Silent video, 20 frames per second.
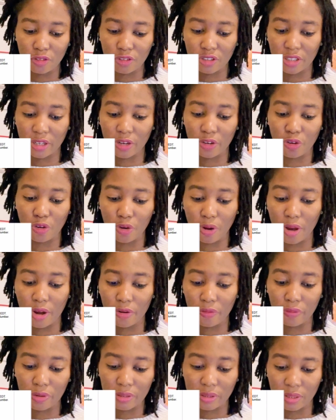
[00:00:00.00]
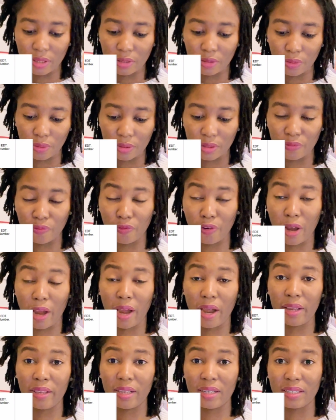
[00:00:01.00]
check your entry status
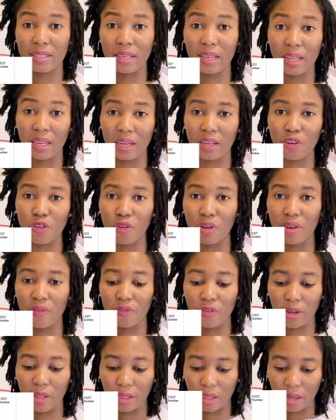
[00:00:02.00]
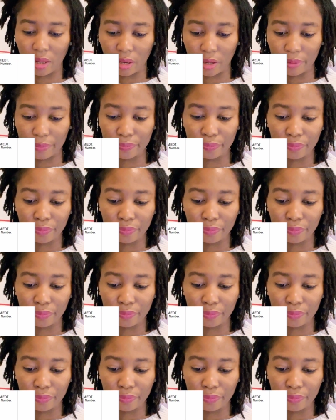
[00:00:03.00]
via this link. They'll give you a link.